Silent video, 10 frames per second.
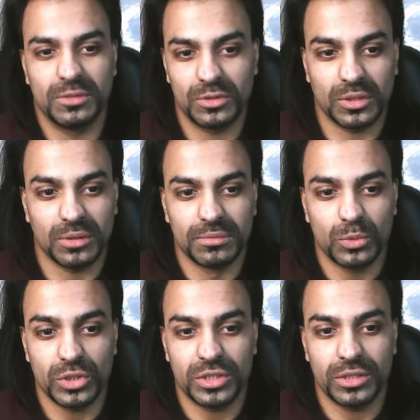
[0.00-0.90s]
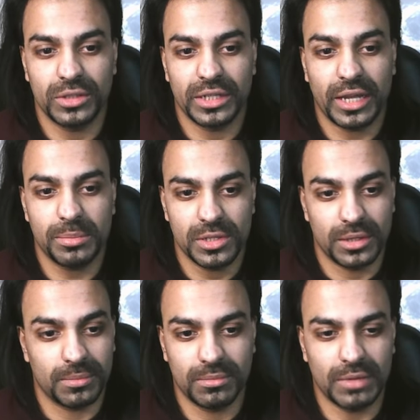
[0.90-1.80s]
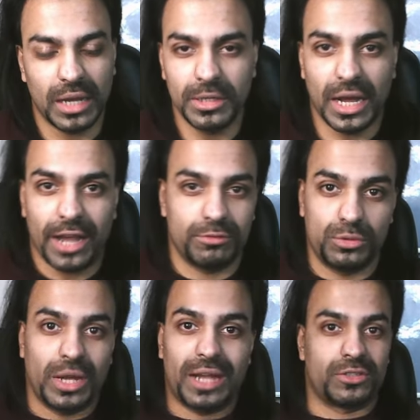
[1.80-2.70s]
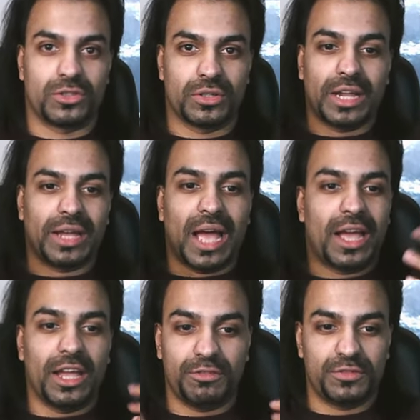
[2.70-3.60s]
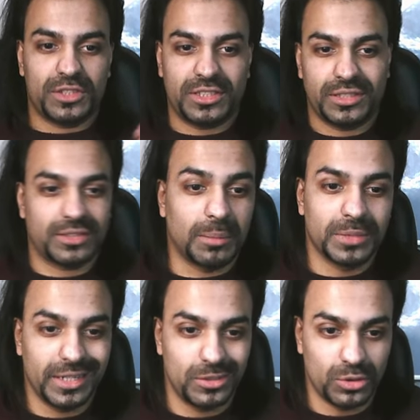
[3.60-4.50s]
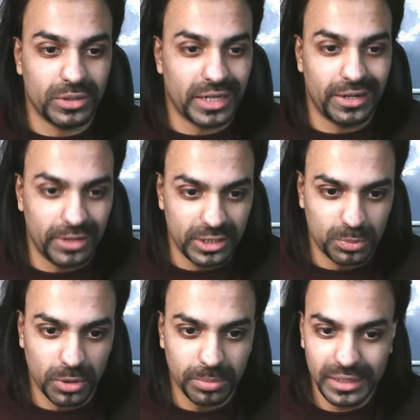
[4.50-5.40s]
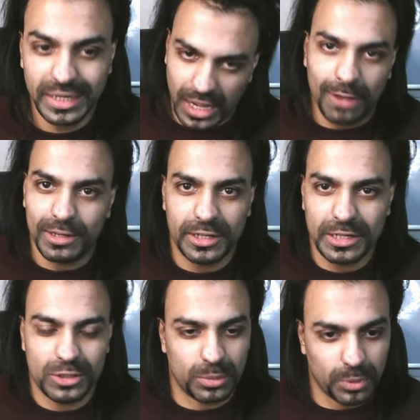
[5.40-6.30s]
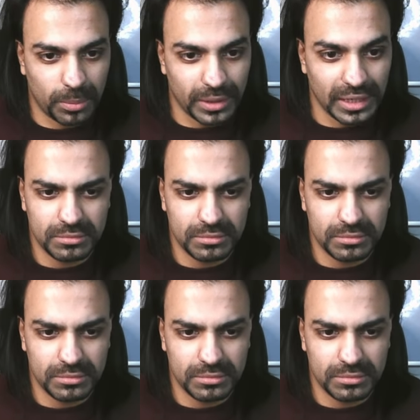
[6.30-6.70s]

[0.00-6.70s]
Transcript: So what is there to get upset? I mean, I have two hands, okay? I, if something is not arranged properly, I'll arrange it properly,